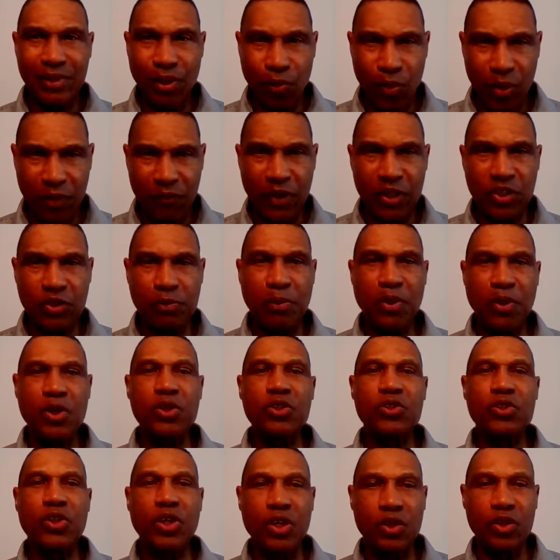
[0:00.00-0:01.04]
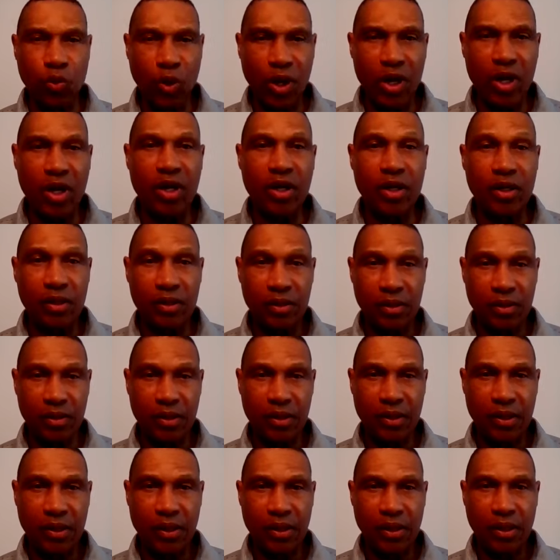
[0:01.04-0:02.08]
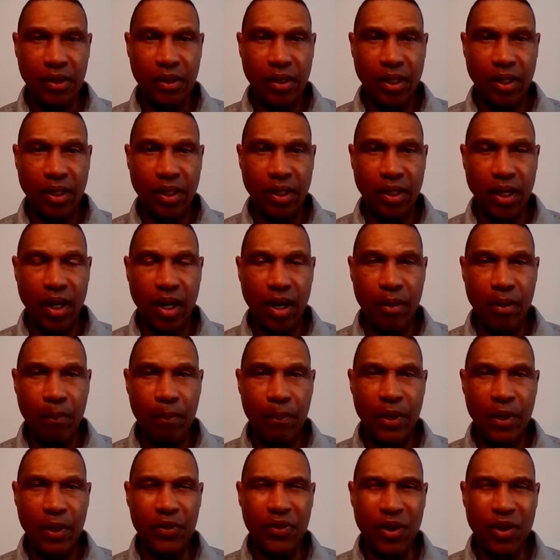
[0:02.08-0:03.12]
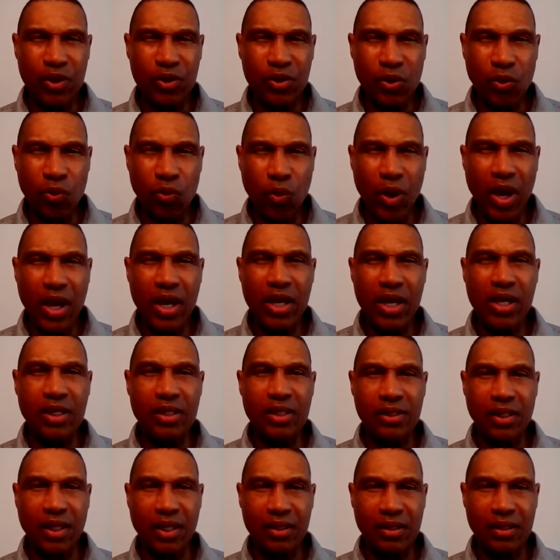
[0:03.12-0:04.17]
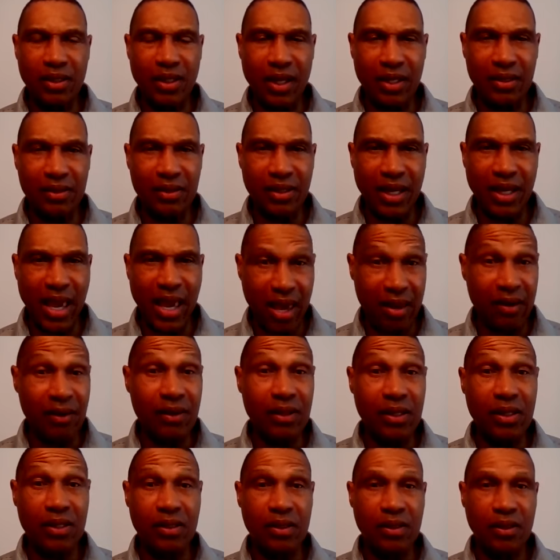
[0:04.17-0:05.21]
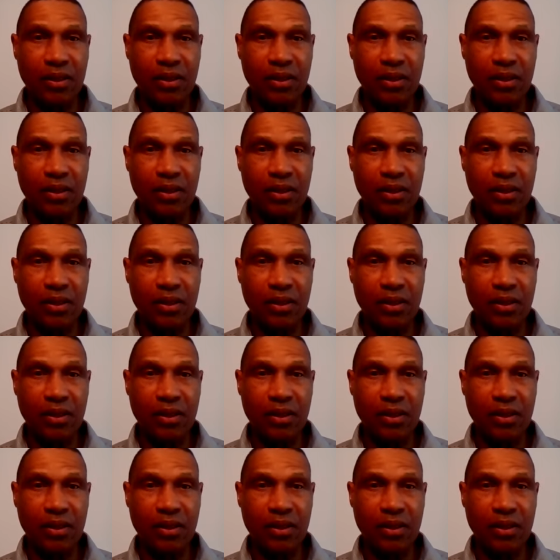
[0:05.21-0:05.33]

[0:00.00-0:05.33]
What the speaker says: We've experienced it as well. But there's a way to handle it,